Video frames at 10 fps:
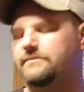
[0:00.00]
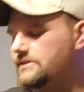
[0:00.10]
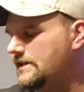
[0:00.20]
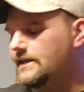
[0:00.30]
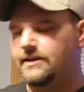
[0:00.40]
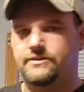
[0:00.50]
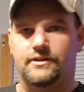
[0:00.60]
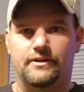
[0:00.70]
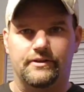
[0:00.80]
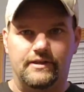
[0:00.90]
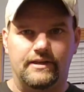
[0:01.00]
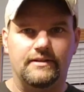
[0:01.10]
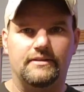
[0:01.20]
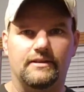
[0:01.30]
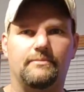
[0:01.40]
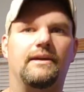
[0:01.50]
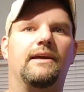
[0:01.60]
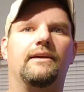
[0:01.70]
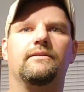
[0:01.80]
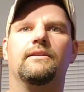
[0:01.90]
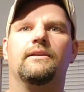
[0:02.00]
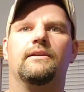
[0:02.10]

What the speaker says: Stays, your EDC bag.